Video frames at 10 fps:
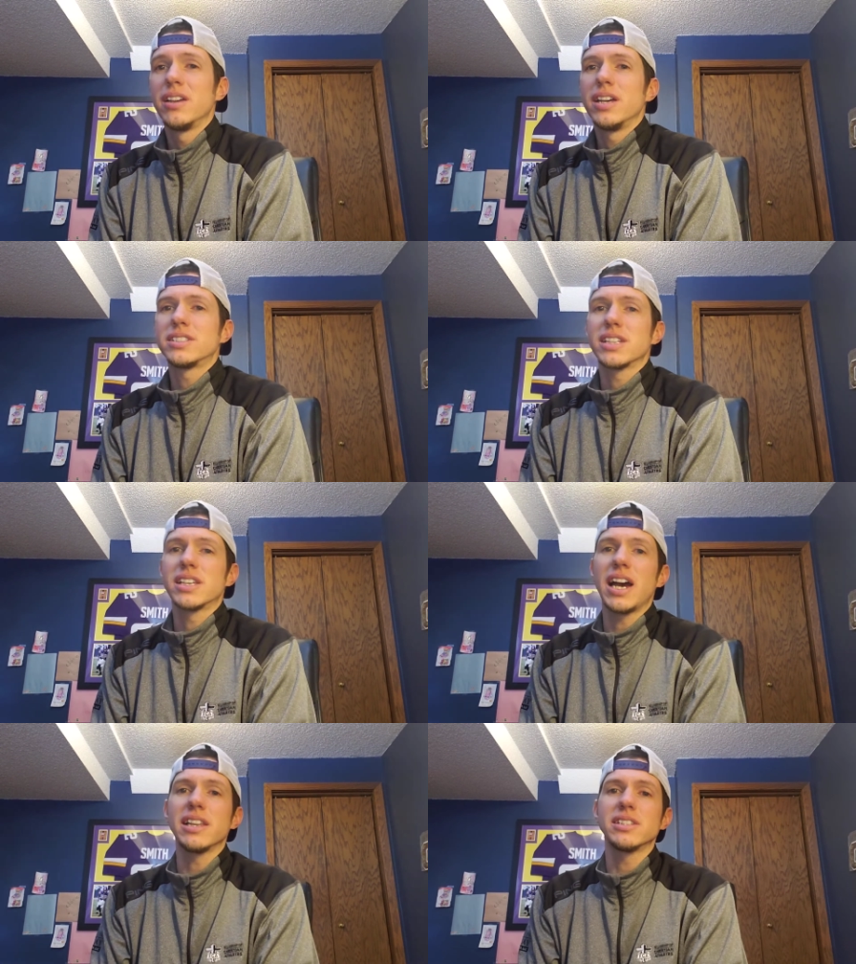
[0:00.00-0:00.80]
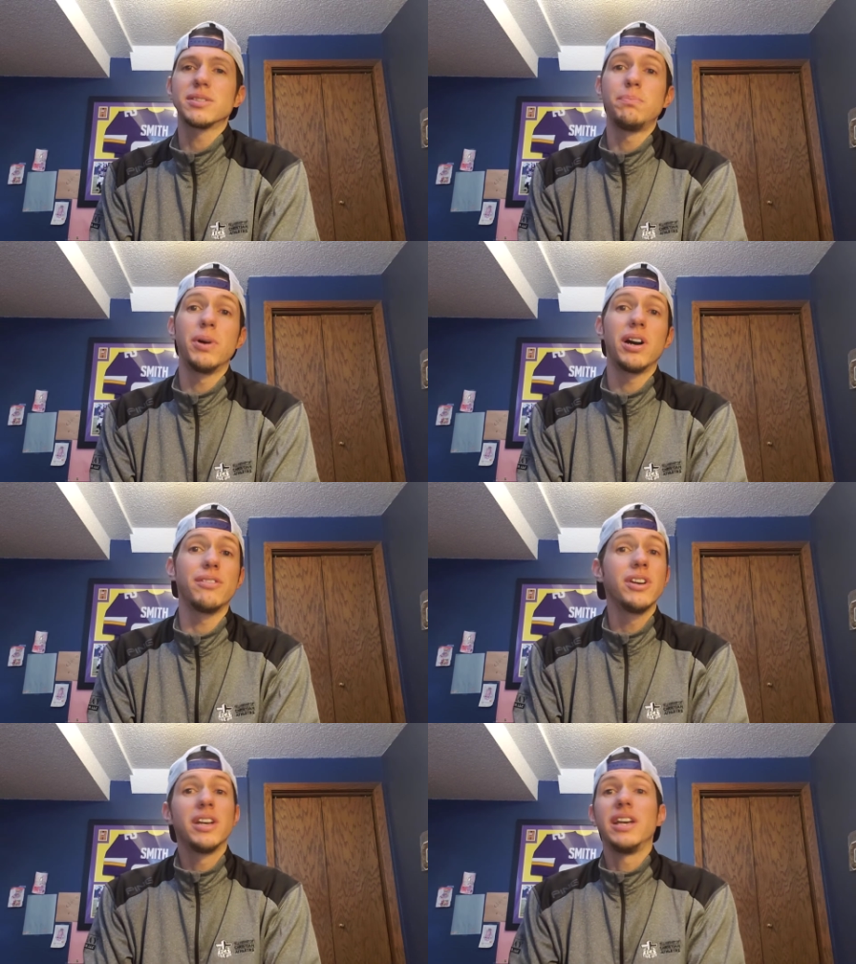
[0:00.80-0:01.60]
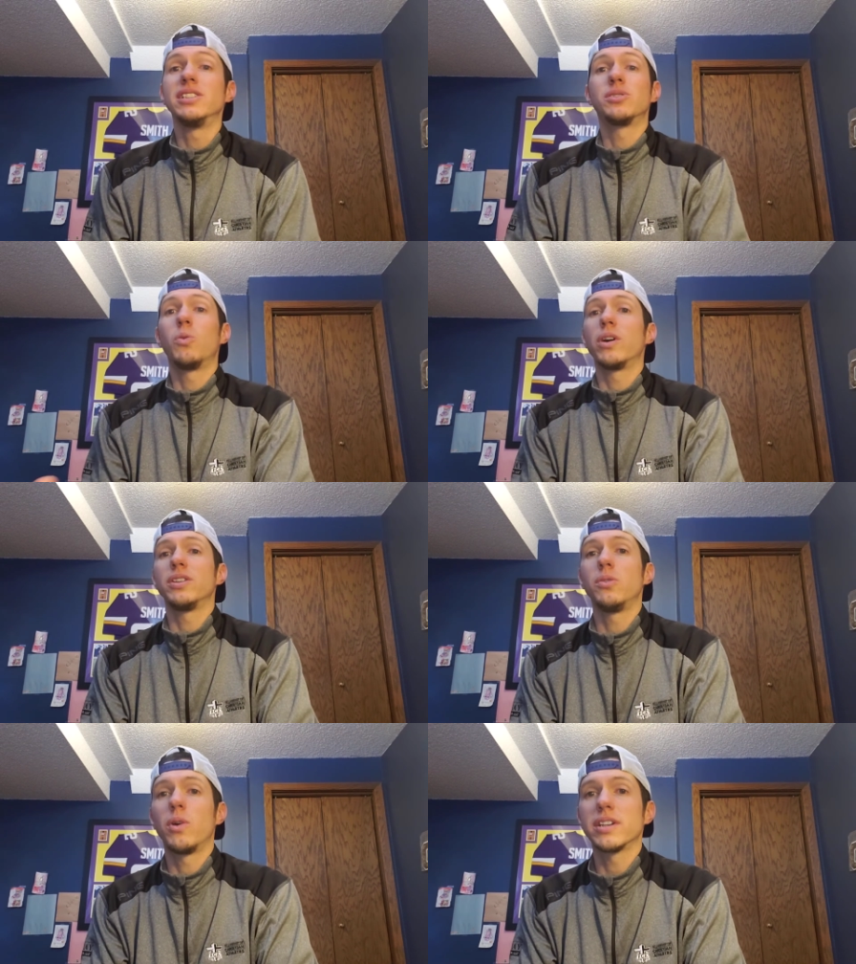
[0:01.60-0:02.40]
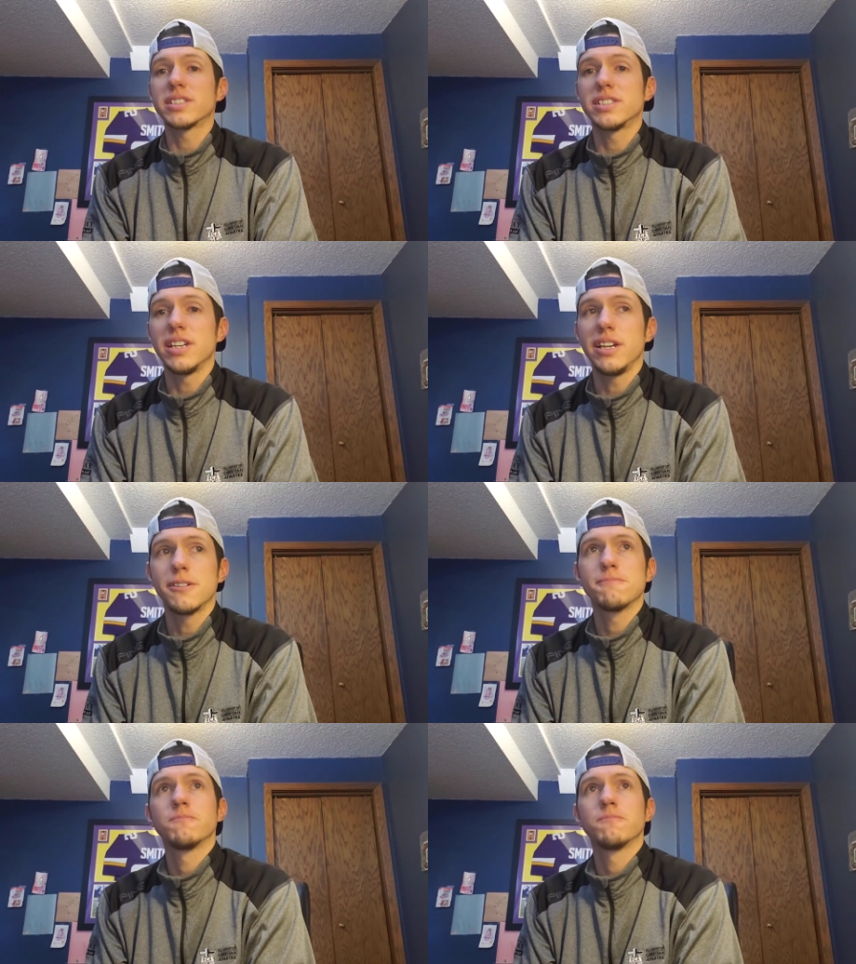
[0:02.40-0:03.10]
It's the guy that's above, he's the one you wanna see.